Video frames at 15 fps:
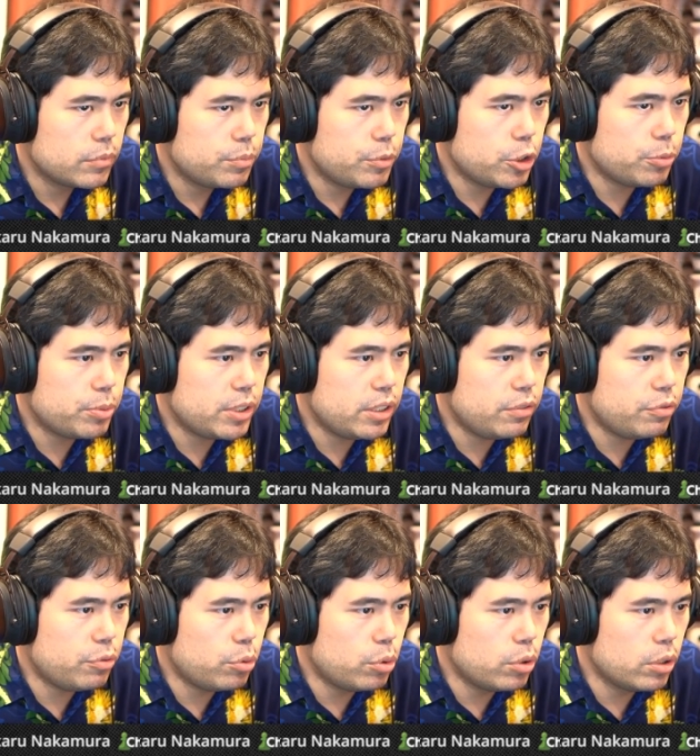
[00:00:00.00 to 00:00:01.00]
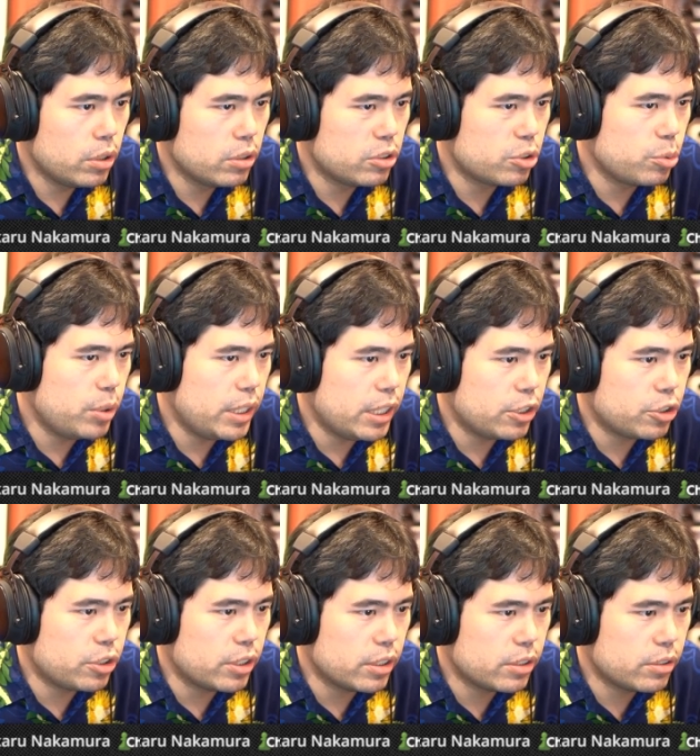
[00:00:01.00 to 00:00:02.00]
Bishop C4, just Queen
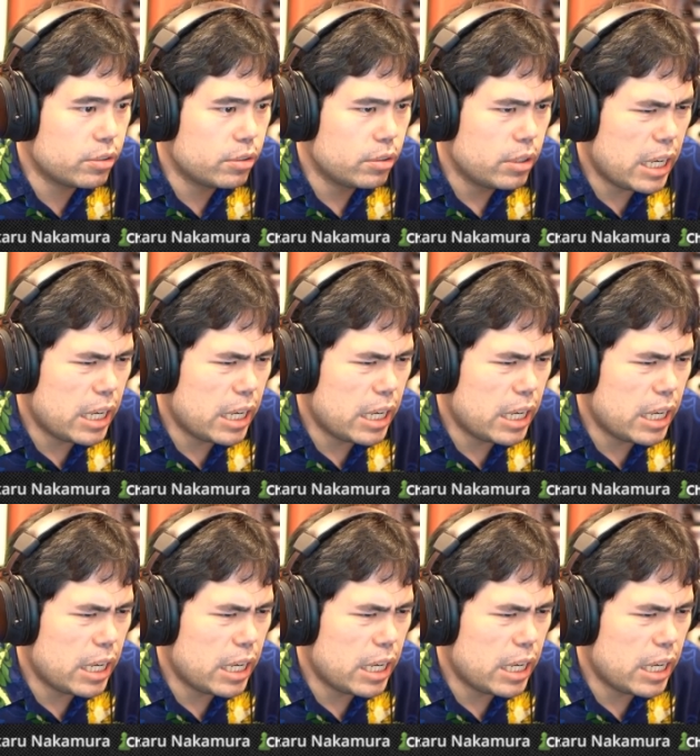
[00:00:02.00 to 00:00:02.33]
H6.